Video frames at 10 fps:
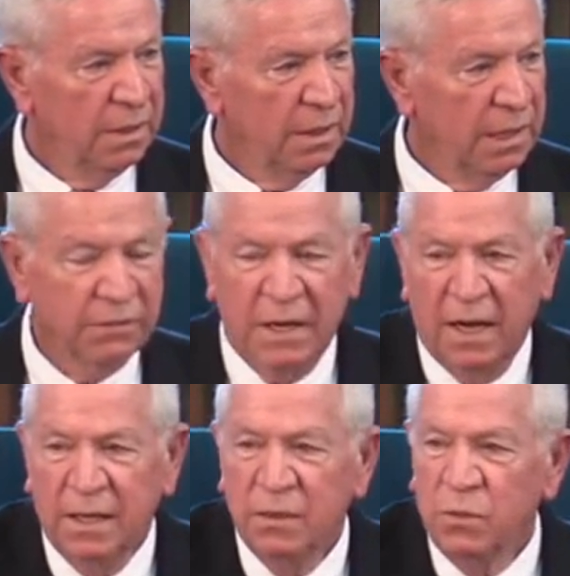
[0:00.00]
If God
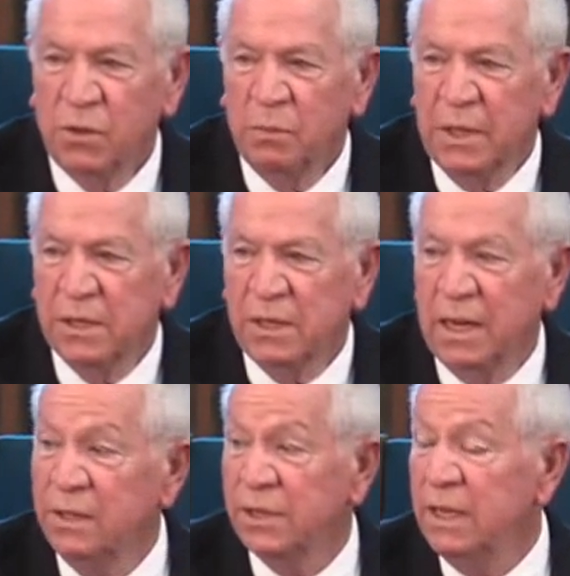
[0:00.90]
didn't want to be us, He
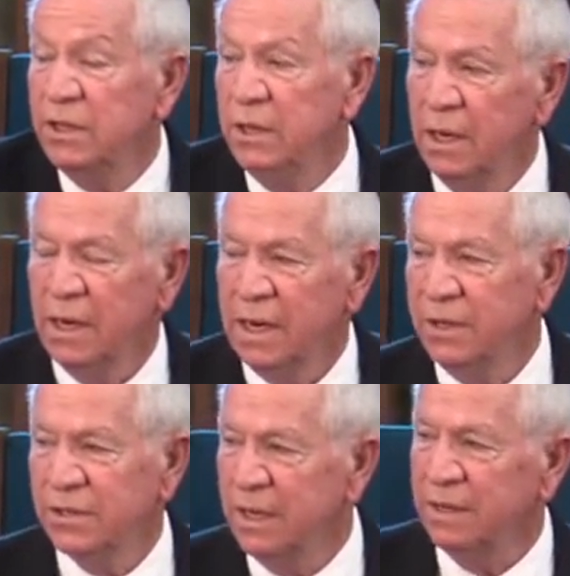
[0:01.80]
said, He
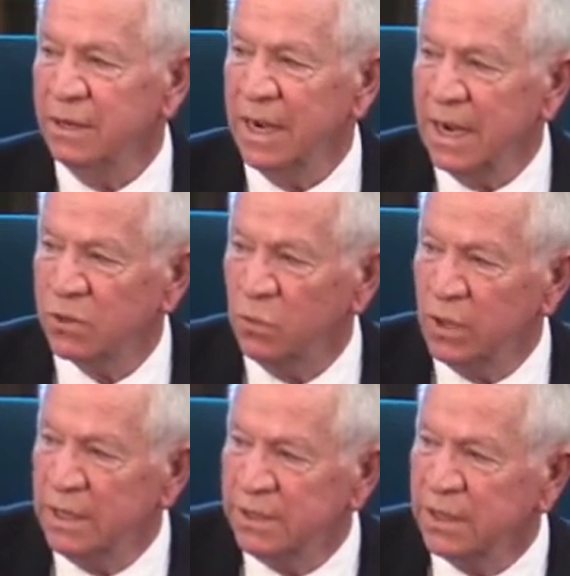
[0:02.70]
said there in Acts 1,
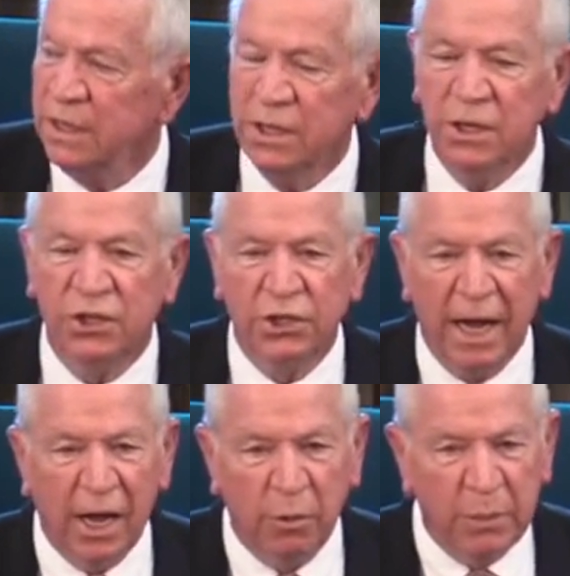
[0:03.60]
He said, Ye
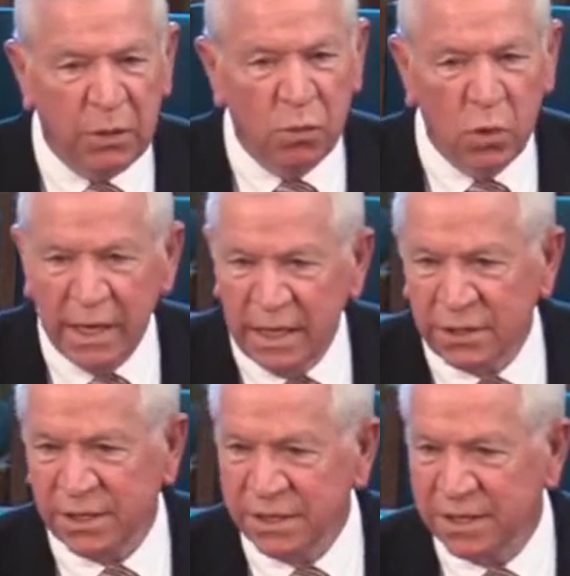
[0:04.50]
shall be
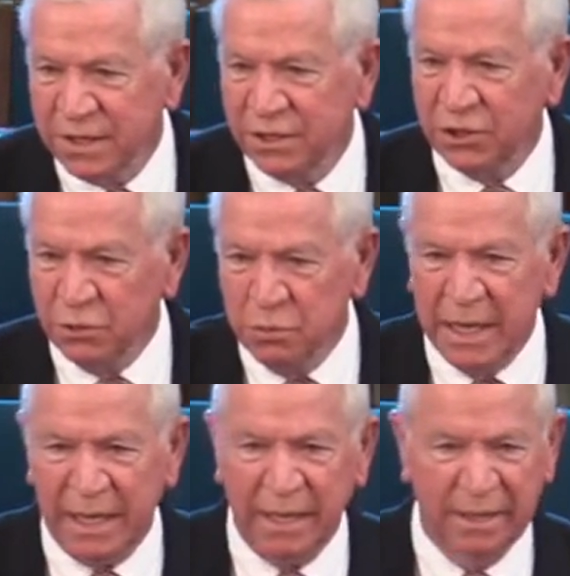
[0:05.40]
witnesses unto me.